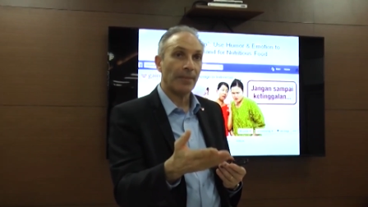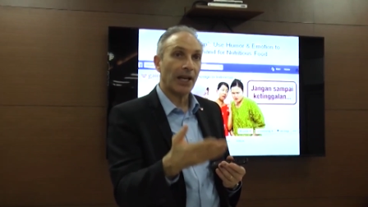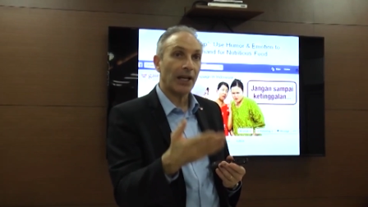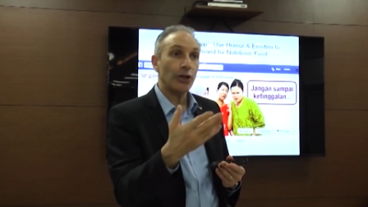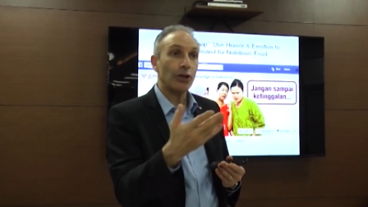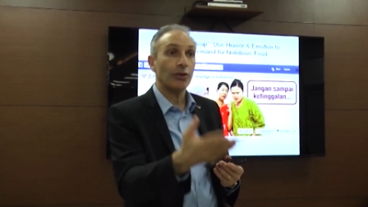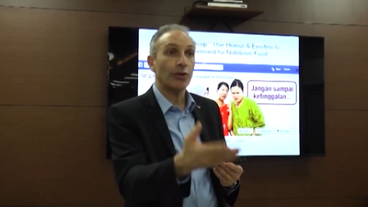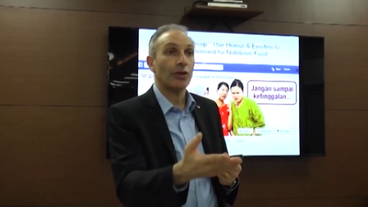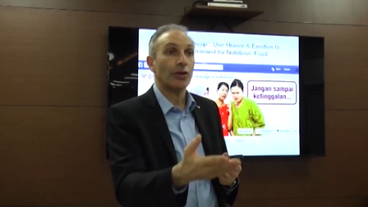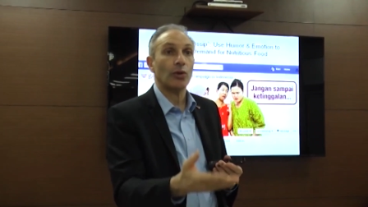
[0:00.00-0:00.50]

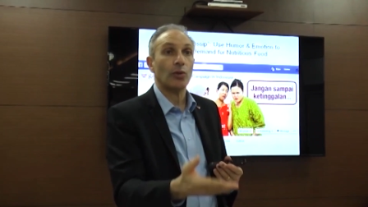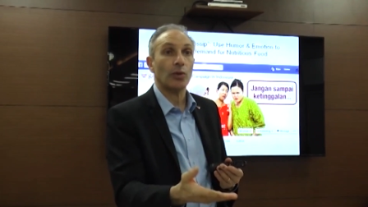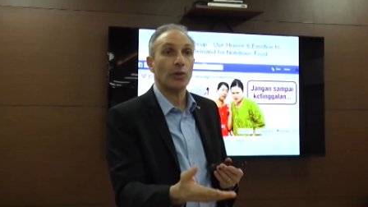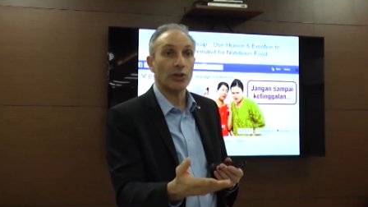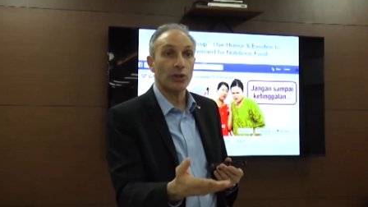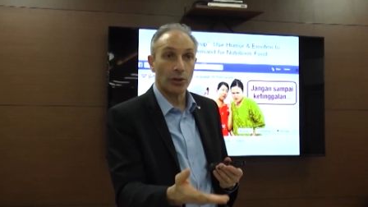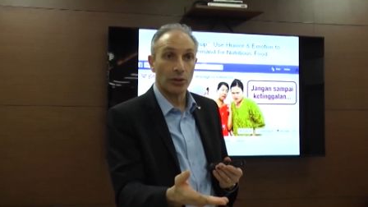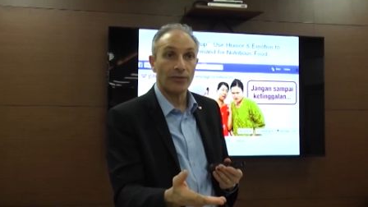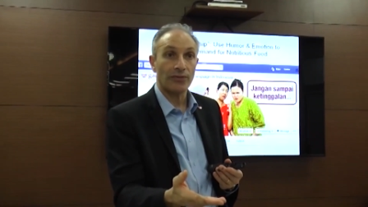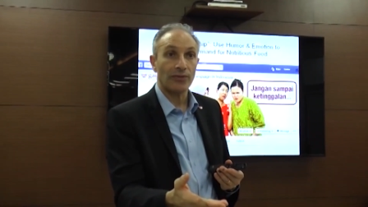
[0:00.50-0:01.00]
and you don't know
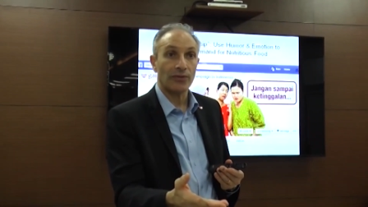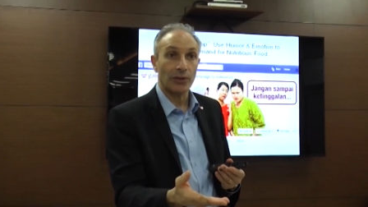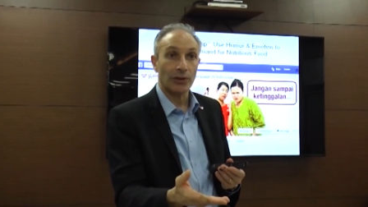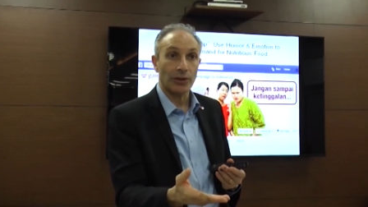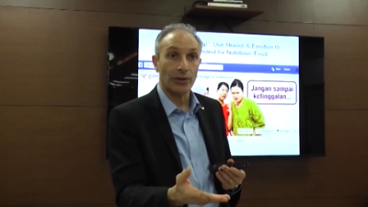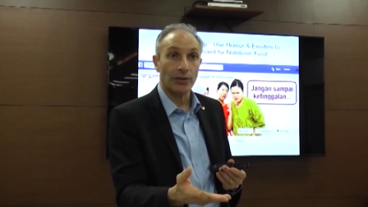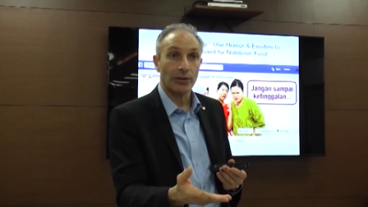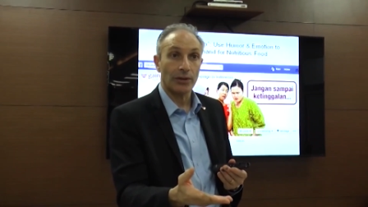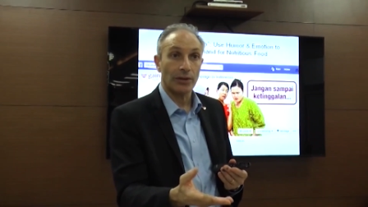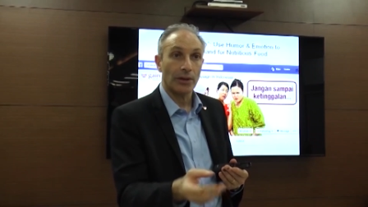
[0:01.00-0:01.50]
what's good for
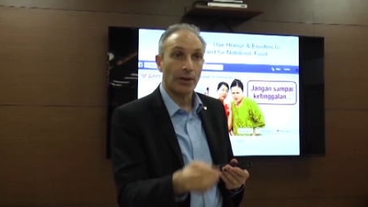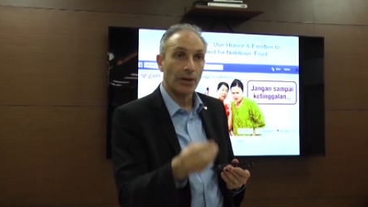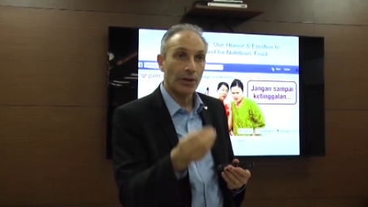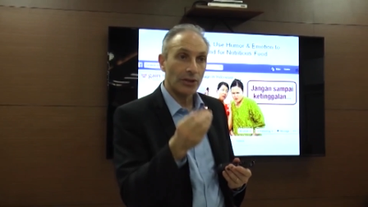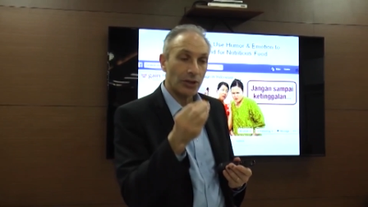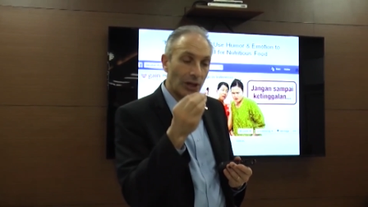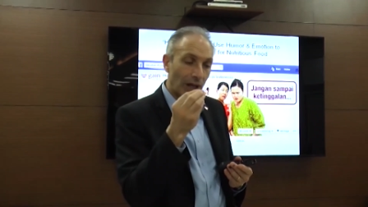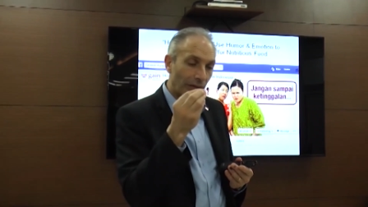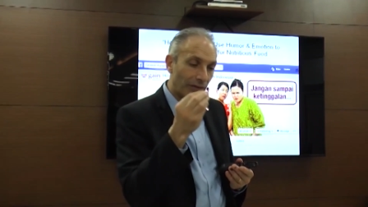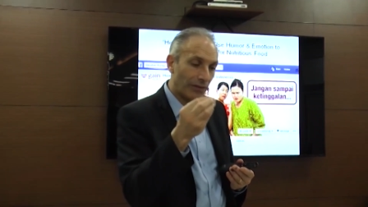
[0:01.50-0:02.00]
you.
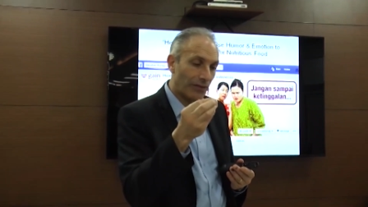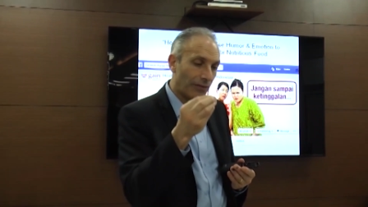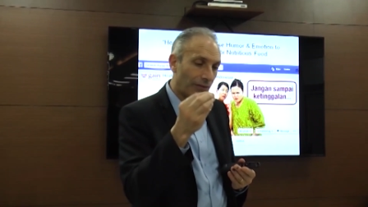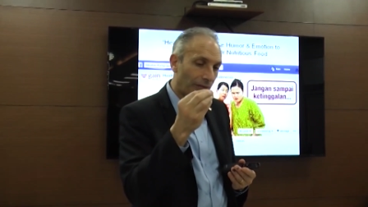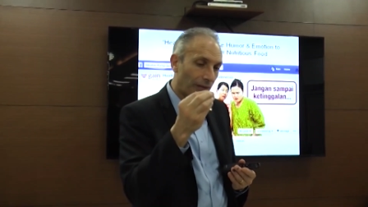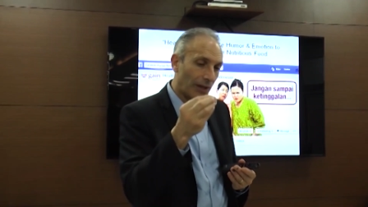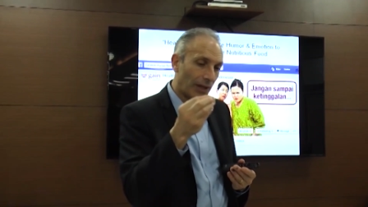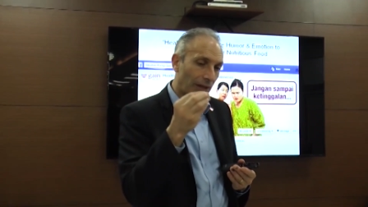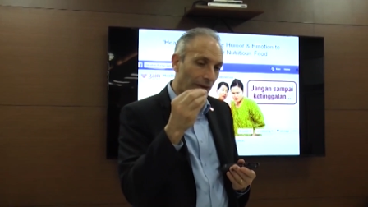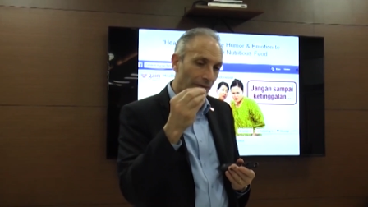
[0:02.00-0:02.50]
So you have to
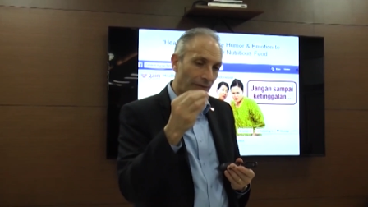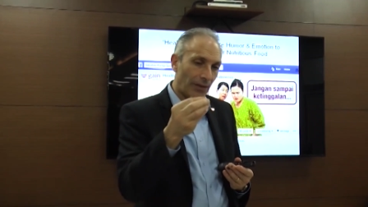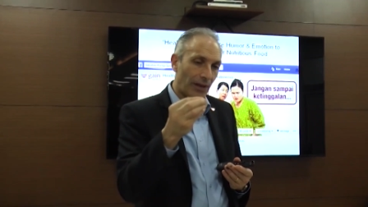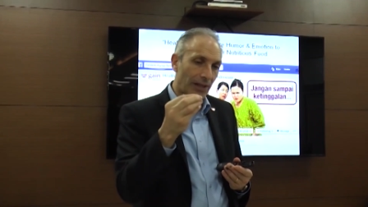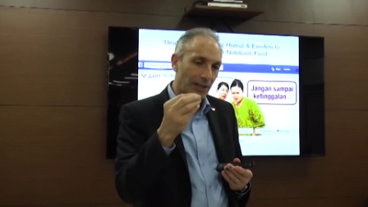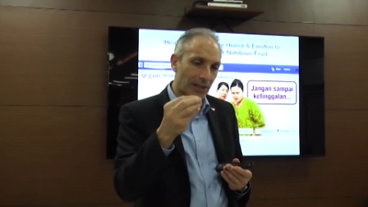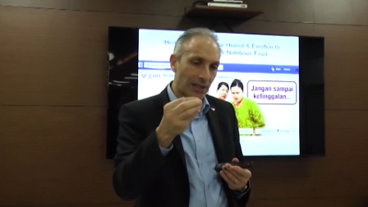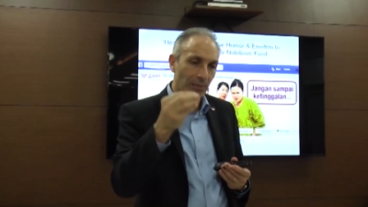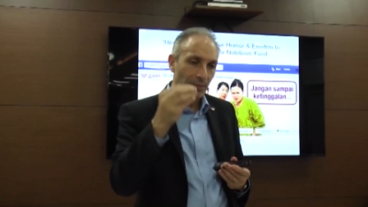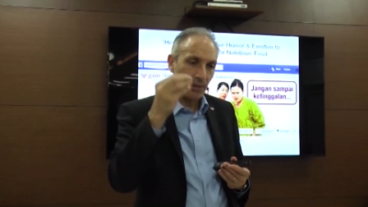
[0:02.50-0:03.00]

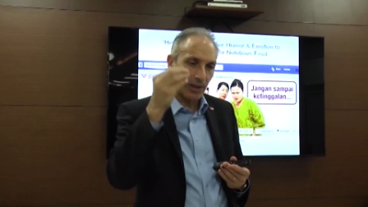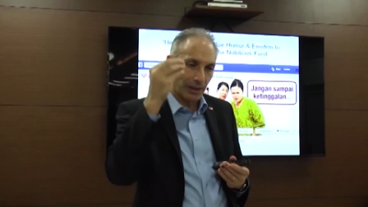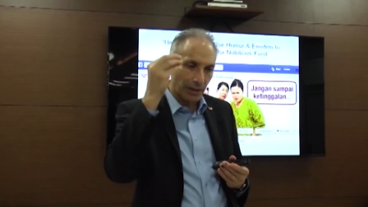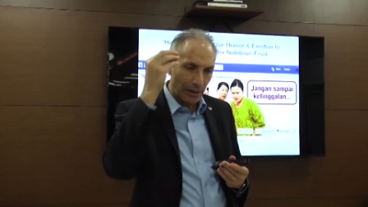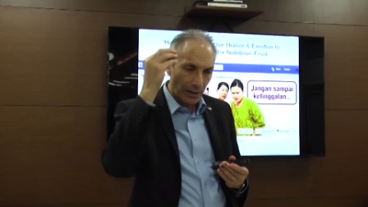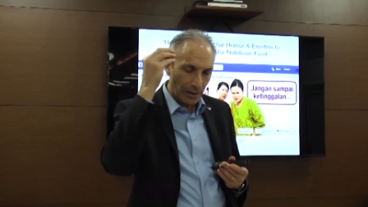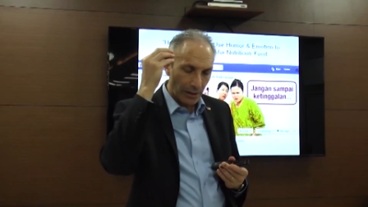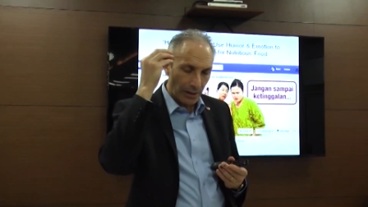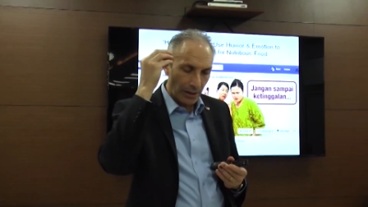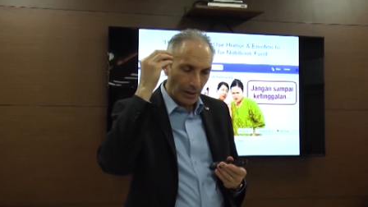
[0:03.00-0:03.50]
find something
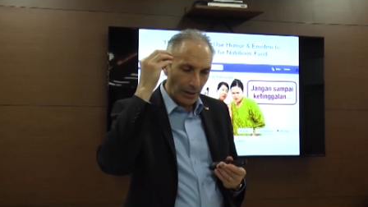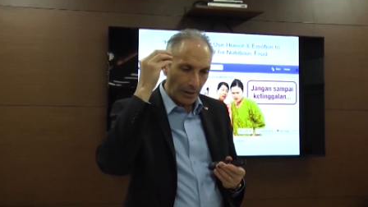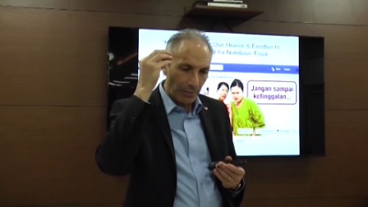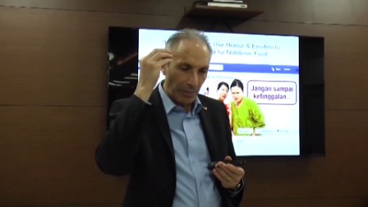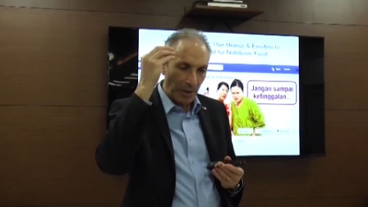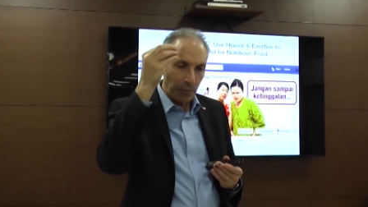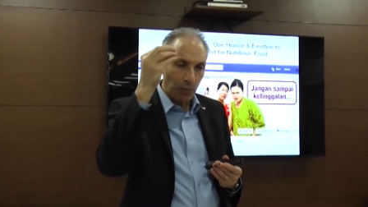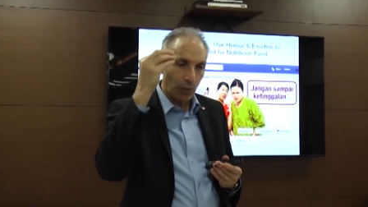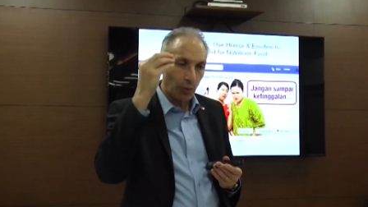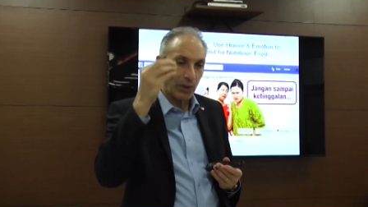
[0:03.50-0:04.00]
that
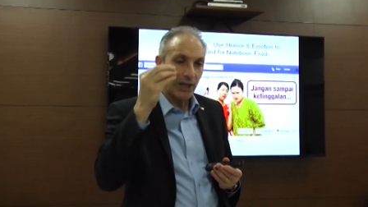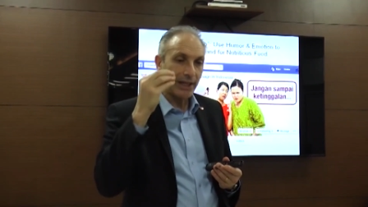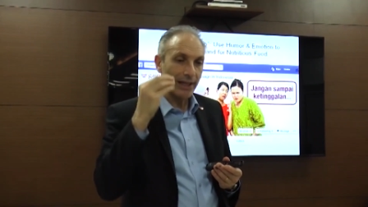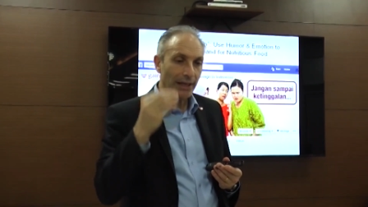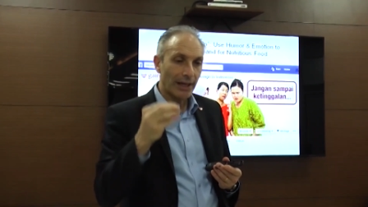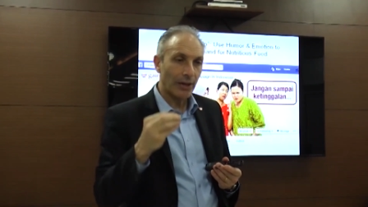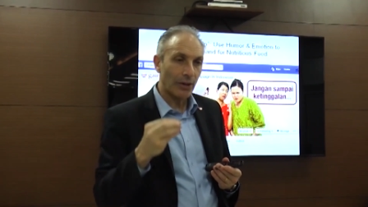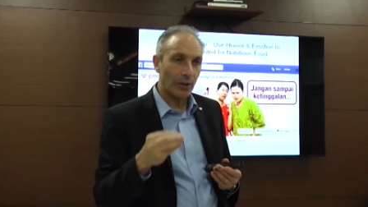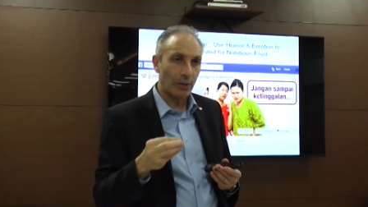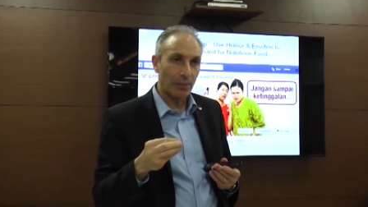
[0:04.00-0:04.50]
people really
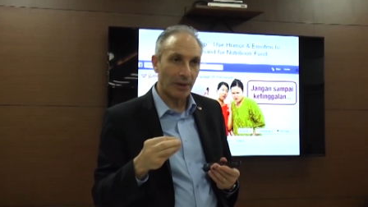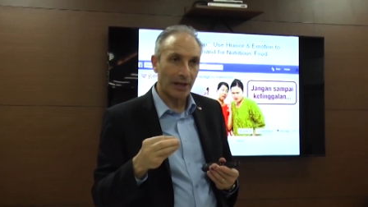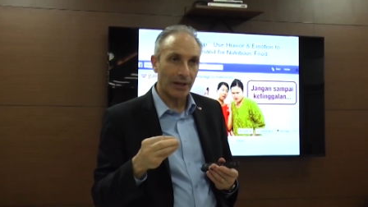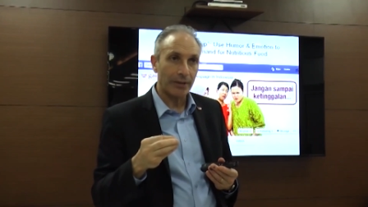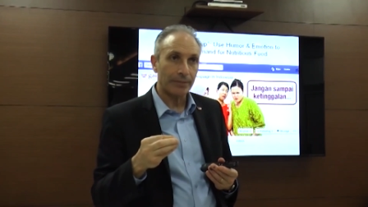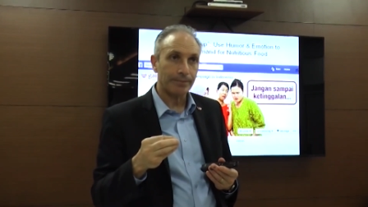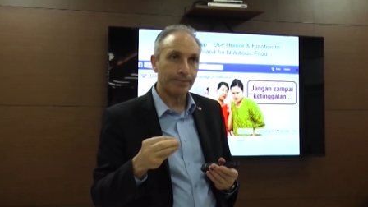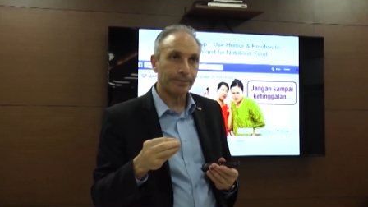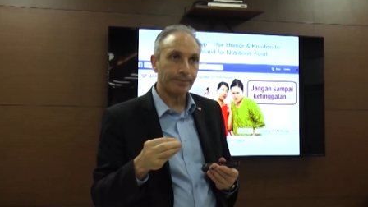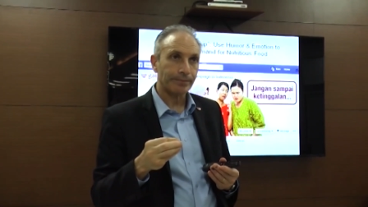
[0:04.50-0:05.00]
care
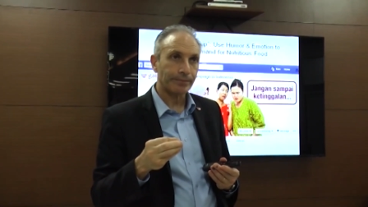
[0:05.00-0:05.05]
about.